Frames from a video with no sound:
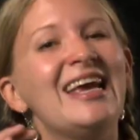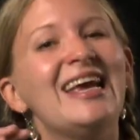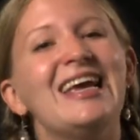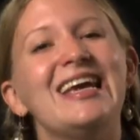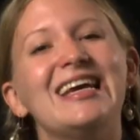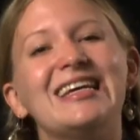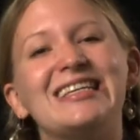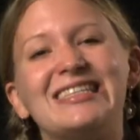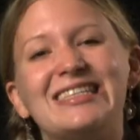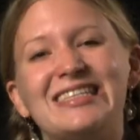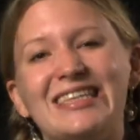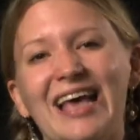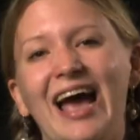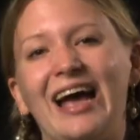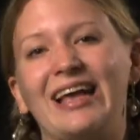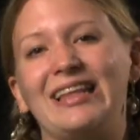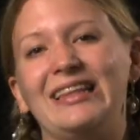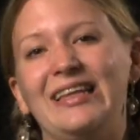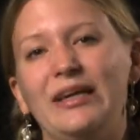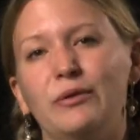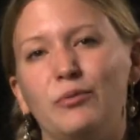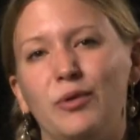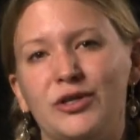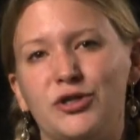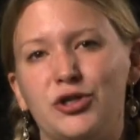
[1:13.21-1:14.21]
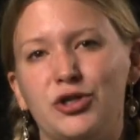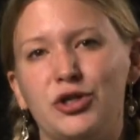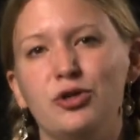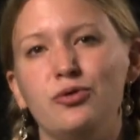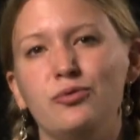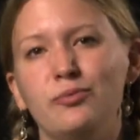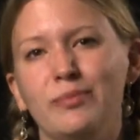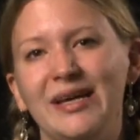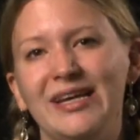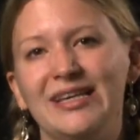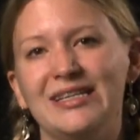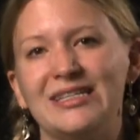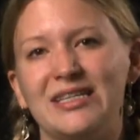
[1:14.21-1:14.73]
exactly what
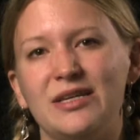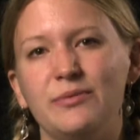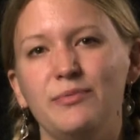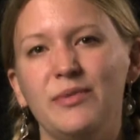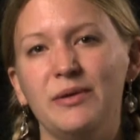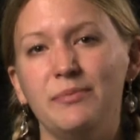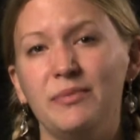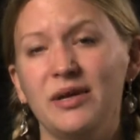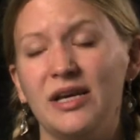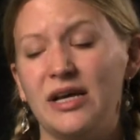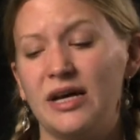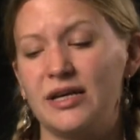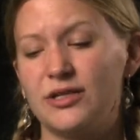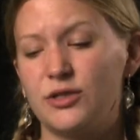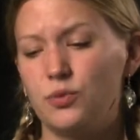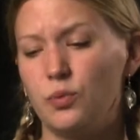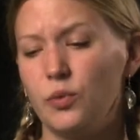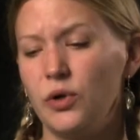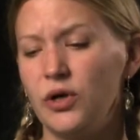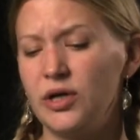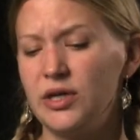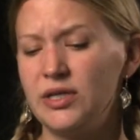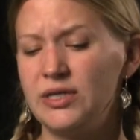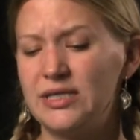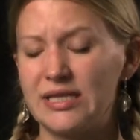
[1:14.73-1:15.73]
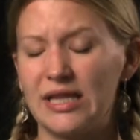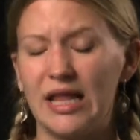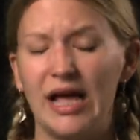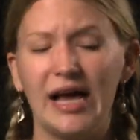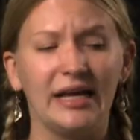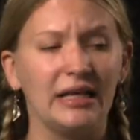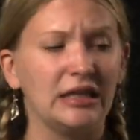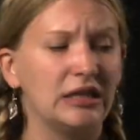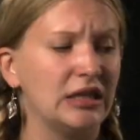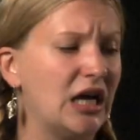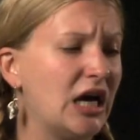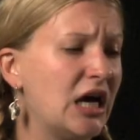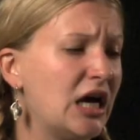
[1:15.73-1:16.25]
you mean to me because words
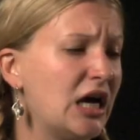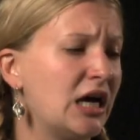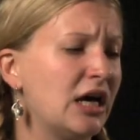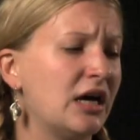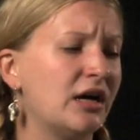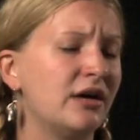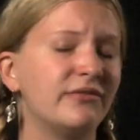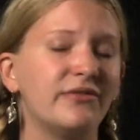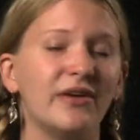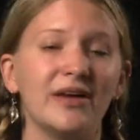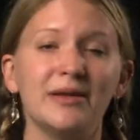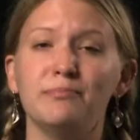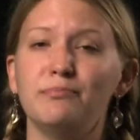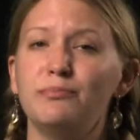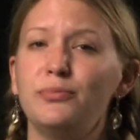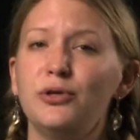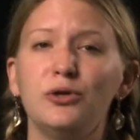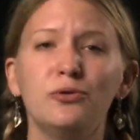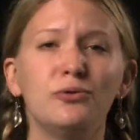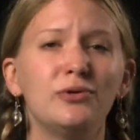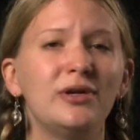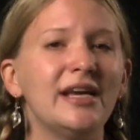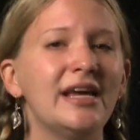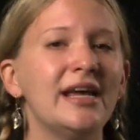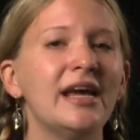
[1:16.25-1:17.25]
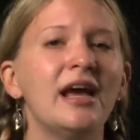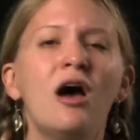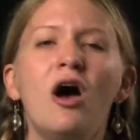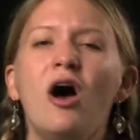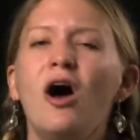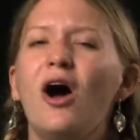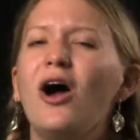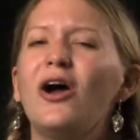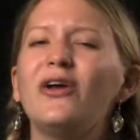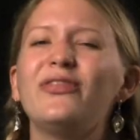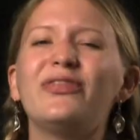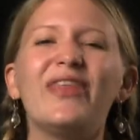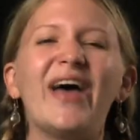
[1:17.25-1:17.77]
like love and beauty
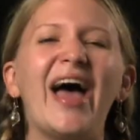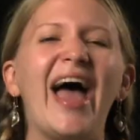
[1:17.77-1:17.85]
aren't the